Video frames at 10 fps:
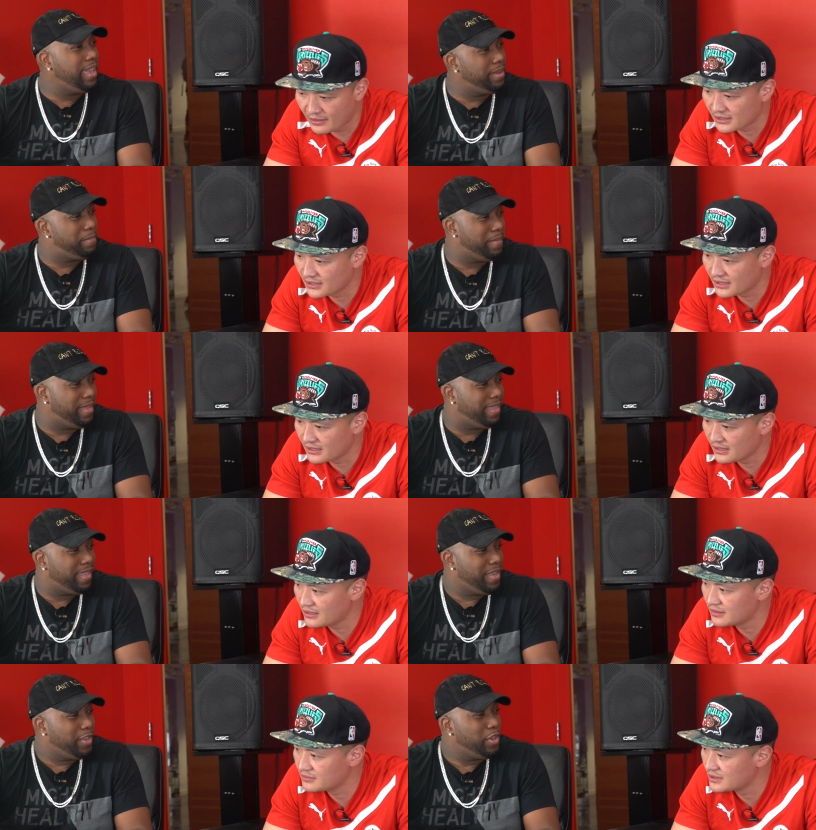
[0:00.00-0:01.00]
Speaker 1: 8,
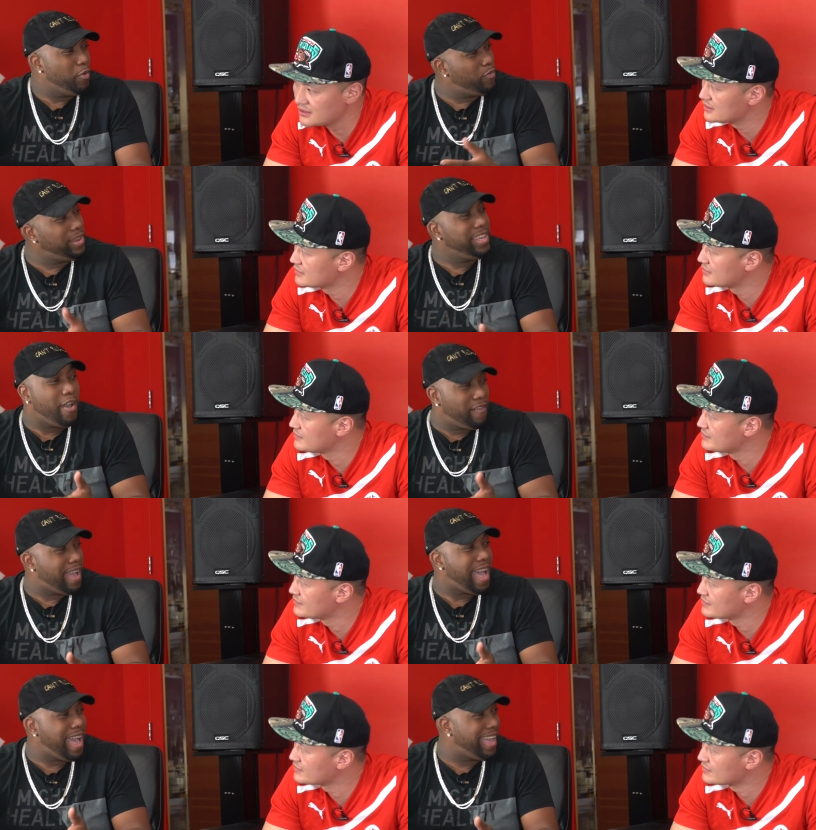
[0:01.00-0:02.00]
man, you really
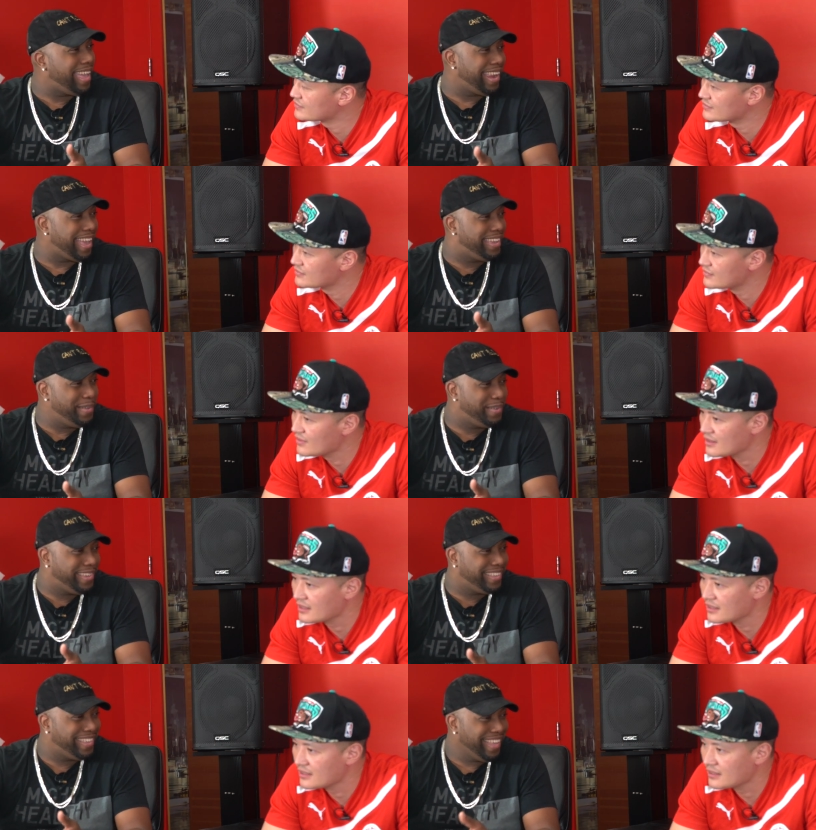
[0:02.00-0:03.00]
are a hot.
Speaker 2: Like you,
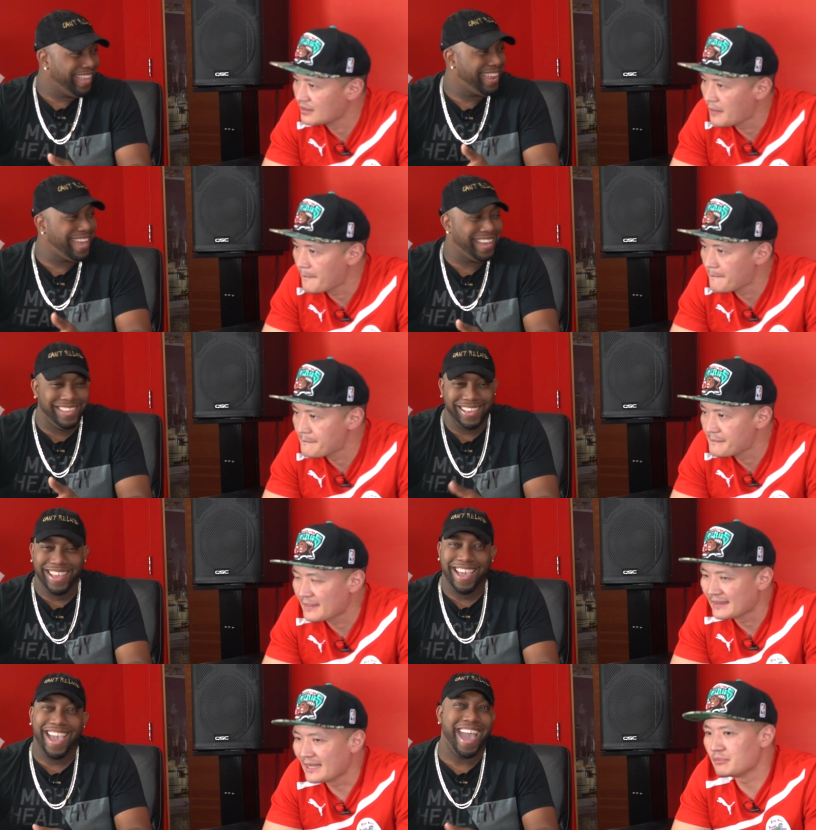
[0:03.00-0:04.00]
like.
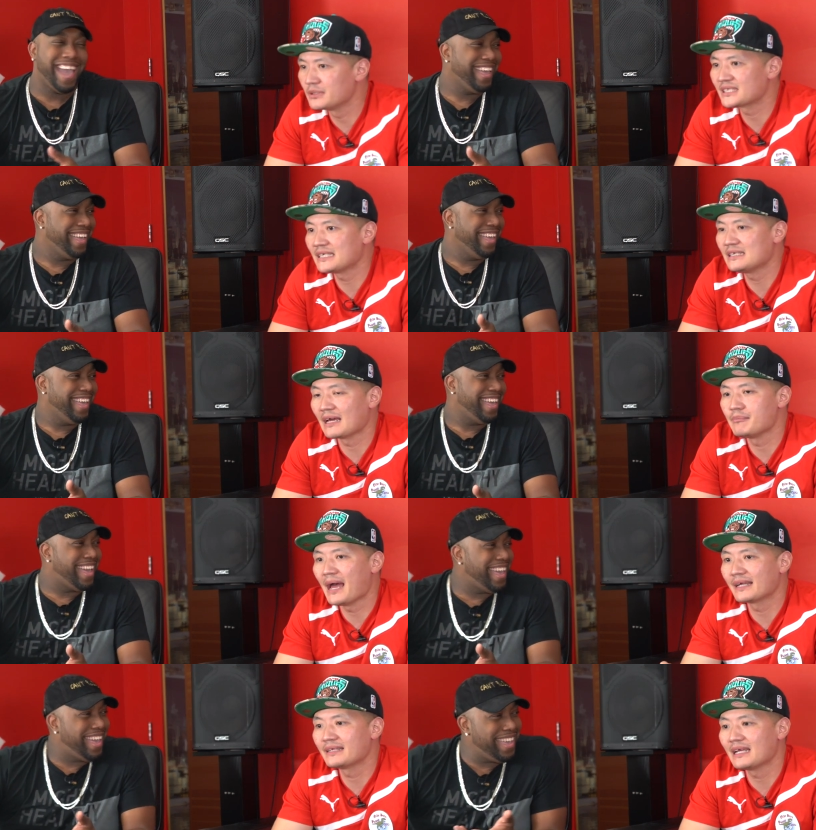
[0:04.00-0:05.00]
Yeah, but see, like
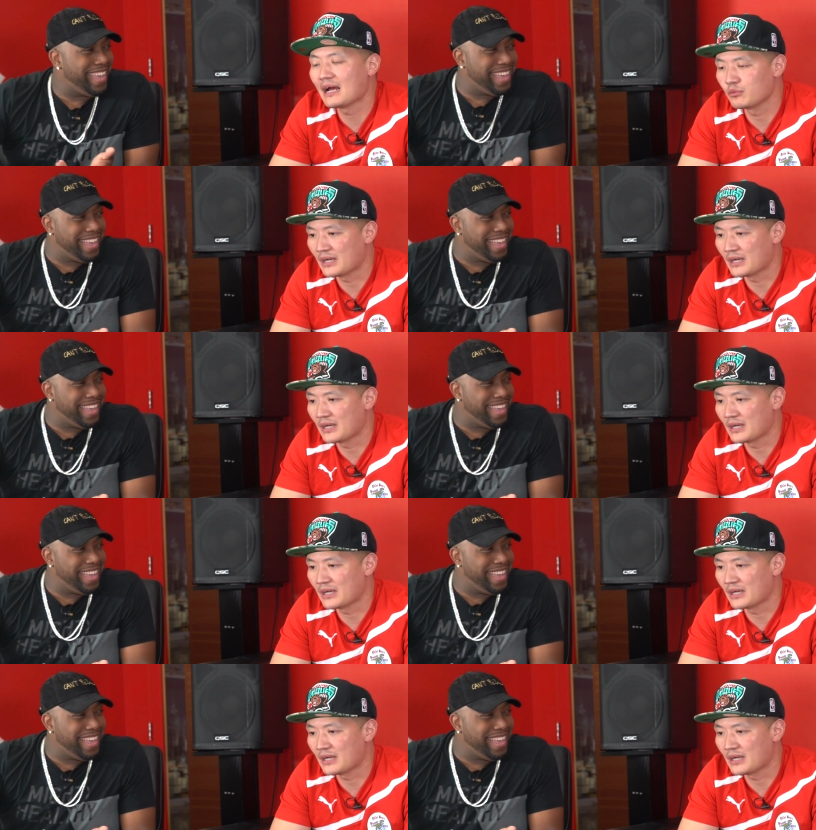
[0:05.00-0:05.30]
back then,